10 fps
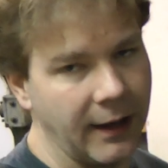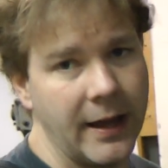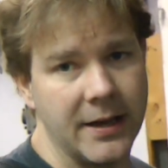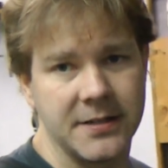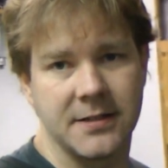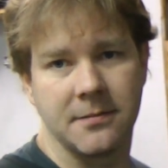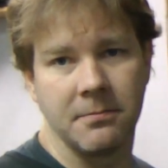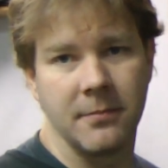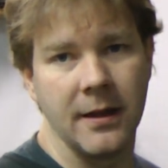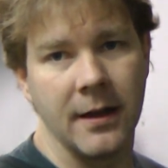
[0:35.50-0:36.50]
less
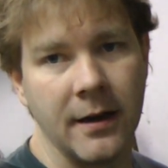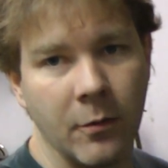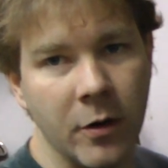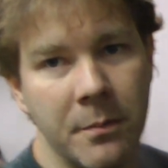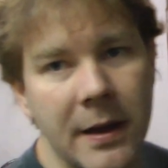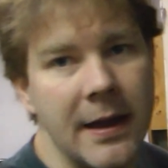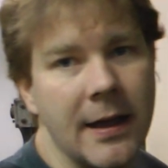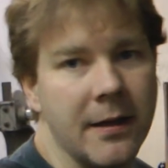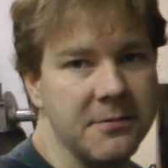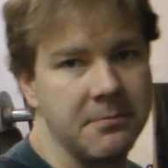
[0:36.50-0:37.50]
than it would
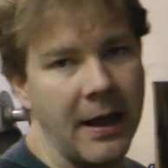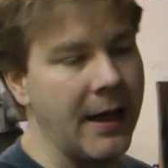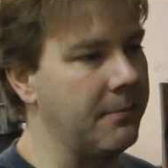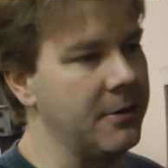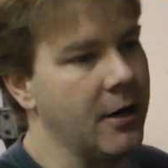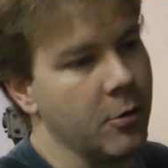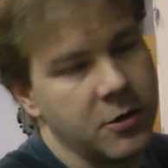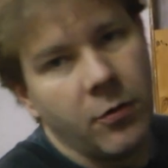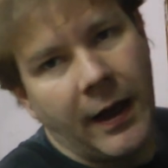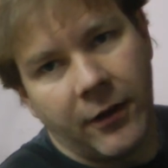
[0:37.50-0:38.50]
be at
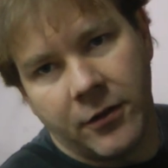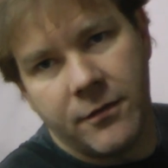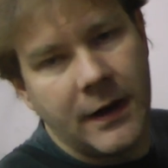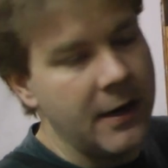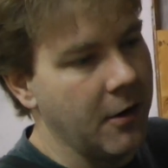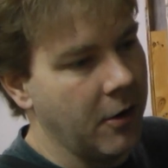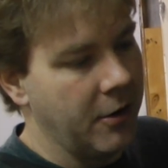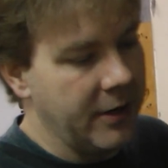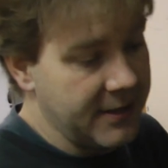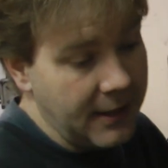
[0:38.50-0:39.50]
2,000 feet
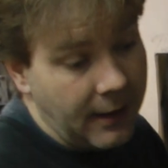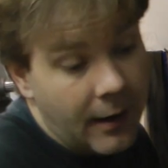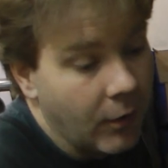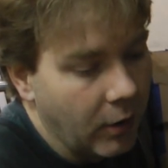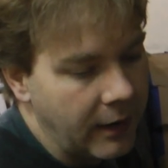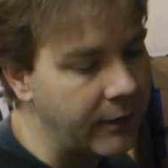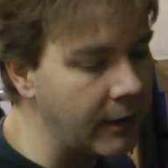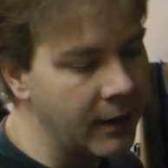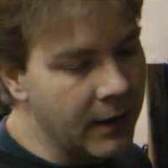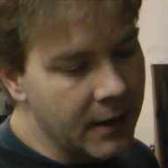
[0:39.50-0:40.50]
or at sea level
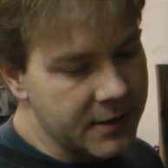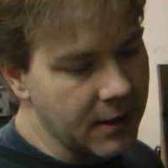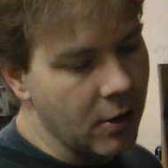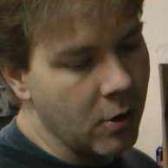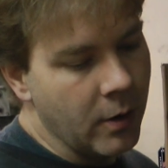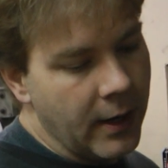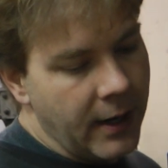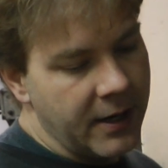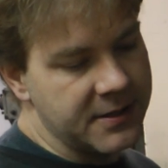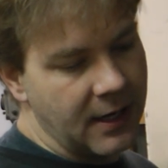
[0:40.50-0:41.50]
even. So
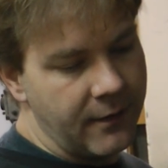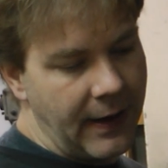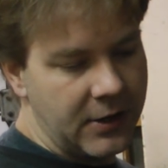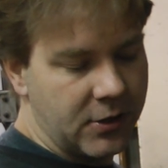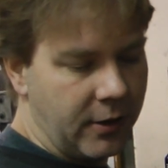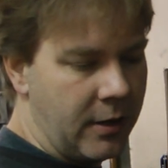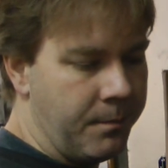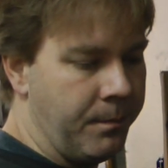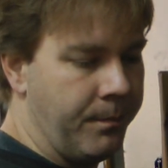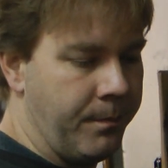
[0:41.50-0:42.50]
instead of actually
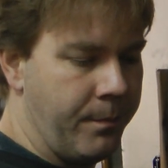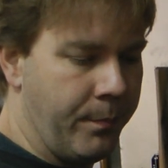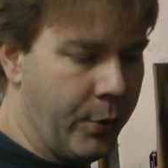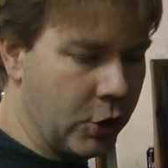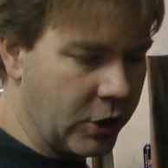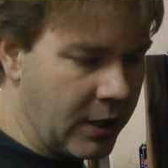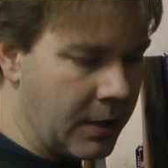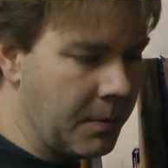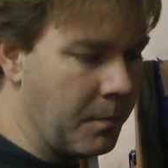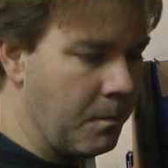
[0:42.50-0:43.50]
pushing